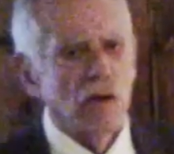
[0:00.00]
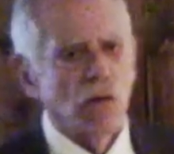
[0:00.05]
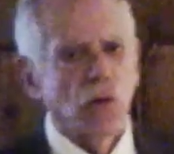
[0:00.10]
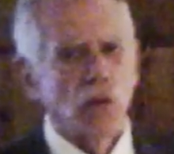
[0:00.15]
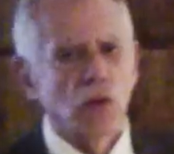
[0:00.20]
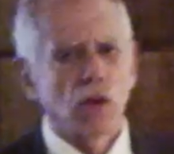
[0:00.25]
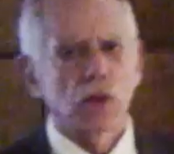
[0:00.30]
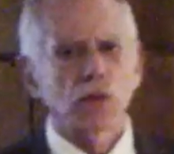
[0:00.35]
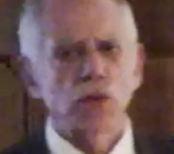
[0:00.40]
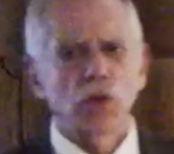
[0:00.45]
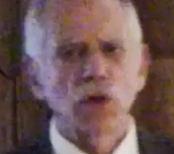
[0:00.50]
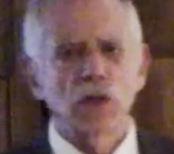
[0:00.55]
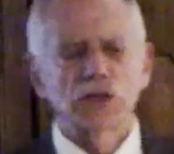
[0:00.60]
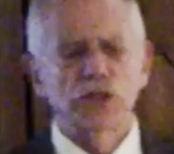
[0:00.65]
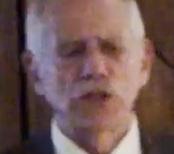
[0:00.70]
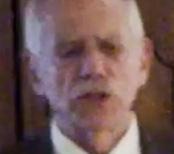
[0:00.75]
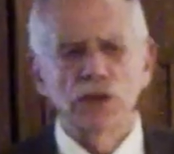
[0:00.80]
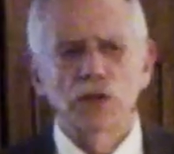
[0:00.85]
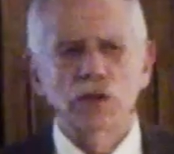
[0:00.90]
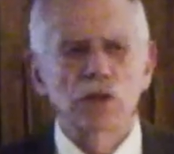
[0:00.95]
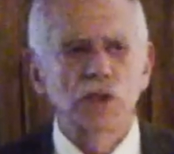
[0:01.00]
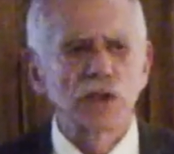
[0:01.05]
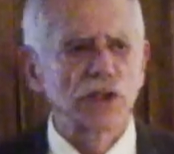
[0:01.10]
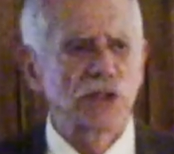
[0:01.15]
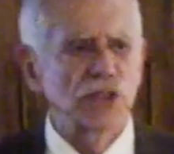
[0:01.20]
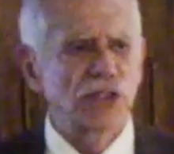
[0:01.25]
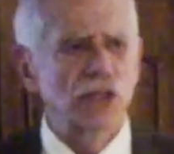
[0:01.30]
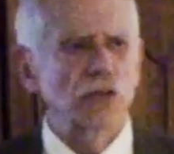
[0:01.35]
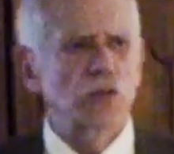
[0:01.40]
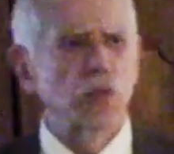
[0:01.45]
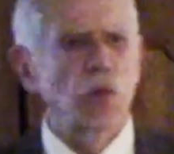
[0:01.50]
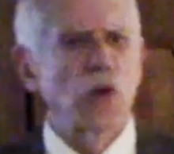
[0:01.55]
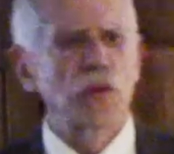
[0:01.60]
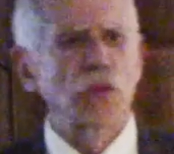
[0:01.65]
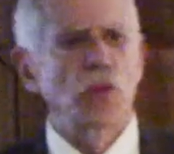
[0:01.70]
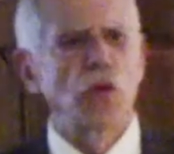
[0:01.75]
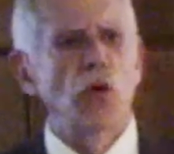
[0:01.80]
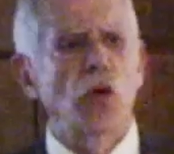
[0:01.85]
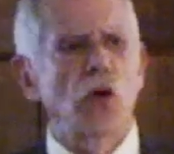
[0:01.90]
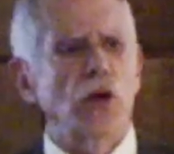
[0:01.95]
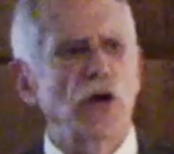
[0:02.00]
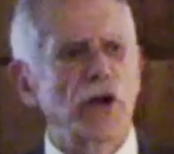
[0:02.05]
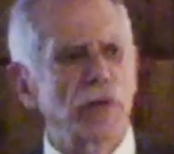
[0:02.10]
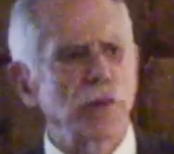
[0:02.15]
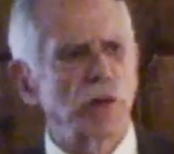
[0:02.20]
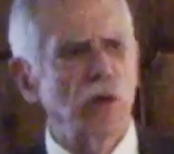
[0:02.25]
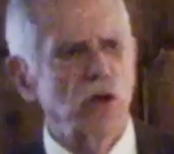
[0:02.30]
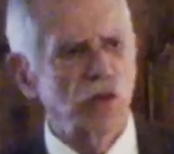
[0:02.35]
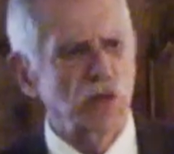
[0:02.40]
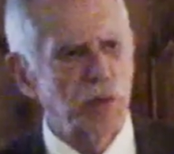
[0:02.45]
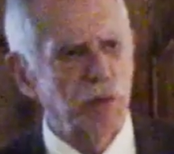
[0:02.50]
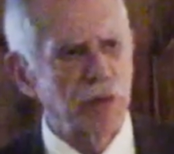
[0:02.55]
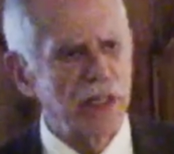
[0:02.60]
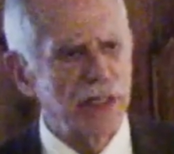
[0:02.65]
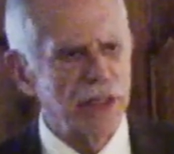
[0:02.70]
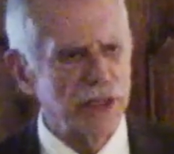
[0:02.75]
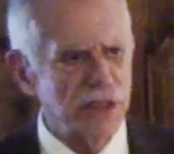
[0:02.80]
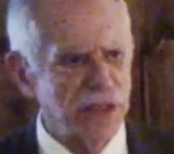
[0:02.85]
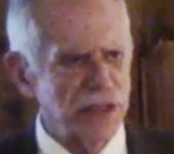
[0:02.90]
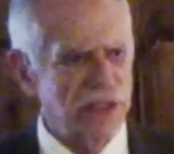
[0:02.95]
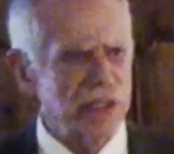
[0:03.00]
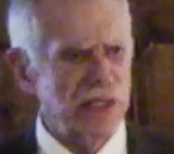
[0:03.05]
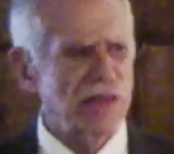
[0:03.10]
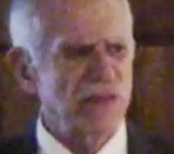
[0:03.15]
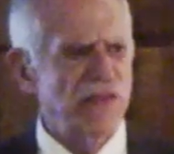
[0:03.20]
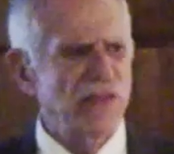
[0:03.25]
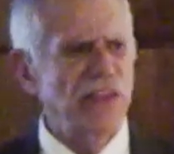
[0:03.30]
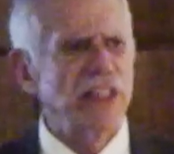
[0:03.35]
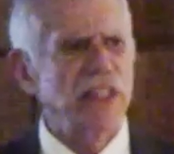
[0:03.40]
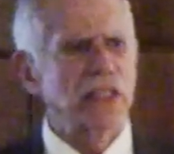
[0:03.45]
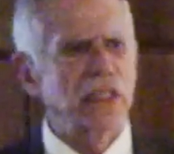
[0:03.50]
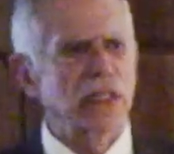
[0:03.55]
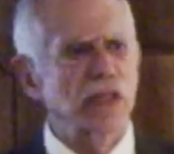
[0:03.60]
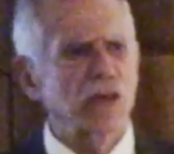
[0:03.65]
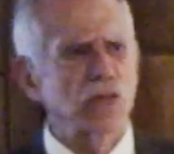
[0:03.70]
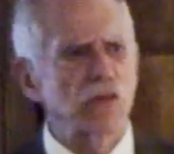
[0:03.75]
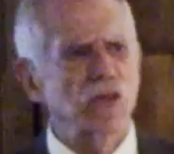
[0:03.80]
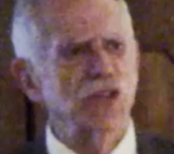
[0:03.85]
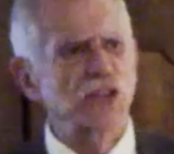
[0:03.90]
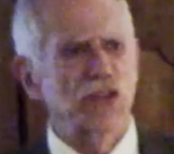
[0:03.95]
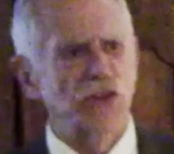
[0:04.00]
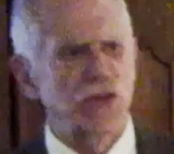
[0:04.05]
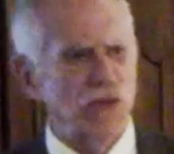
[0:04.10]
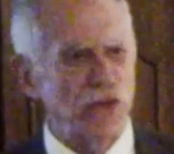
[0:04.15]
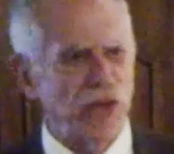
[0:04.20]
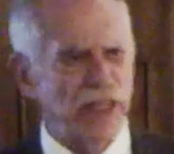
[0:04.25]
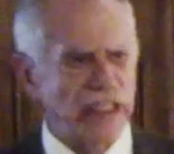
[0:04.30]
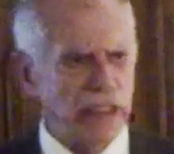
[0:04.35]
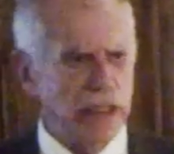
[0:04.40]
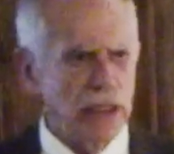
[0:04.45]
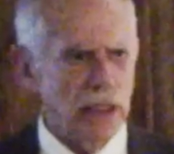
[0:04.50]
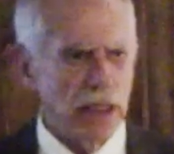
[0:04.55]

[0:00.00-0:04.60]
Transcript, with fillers: World War II was just one war in most places. In Finland, it was three.